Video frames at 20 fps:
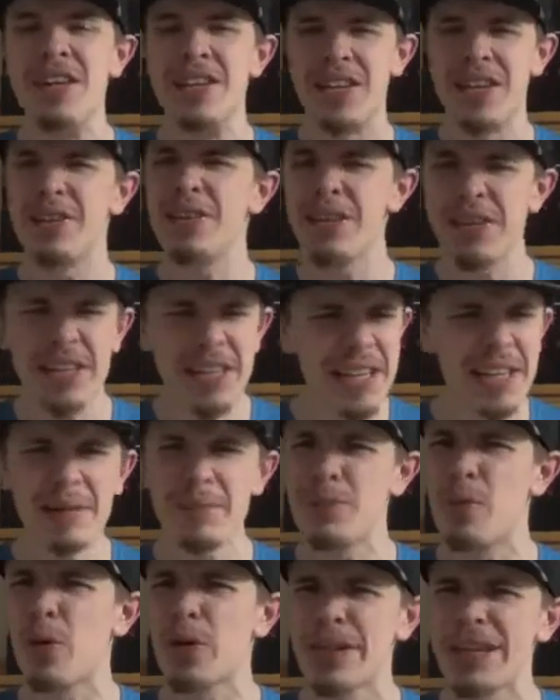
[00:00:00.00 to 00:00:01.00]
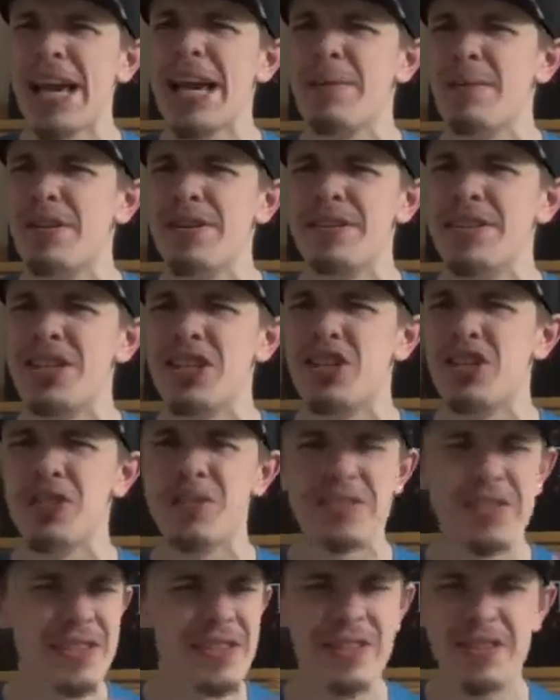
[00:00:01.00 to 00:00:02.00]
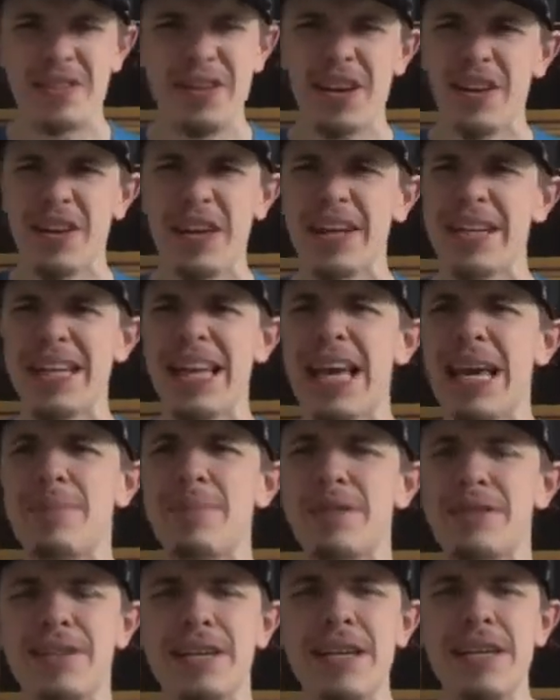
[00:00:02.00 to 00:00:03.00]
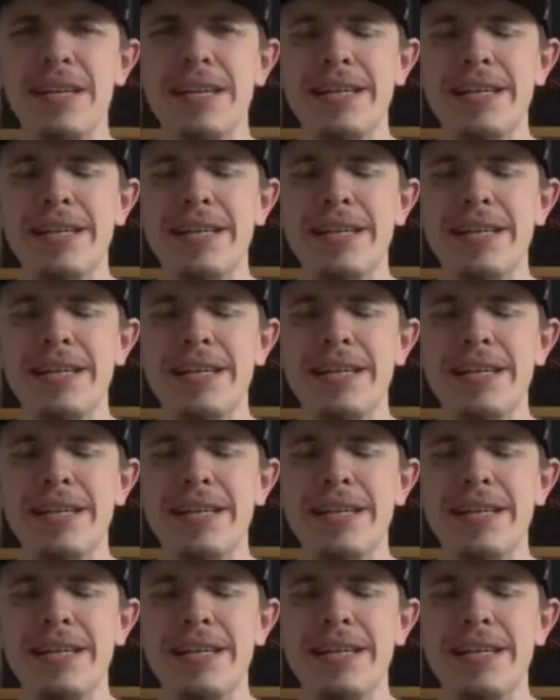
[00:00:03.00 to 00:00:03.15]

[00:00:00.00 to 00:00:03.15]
They need more Gambit in these shows. Not a lot of Gambit.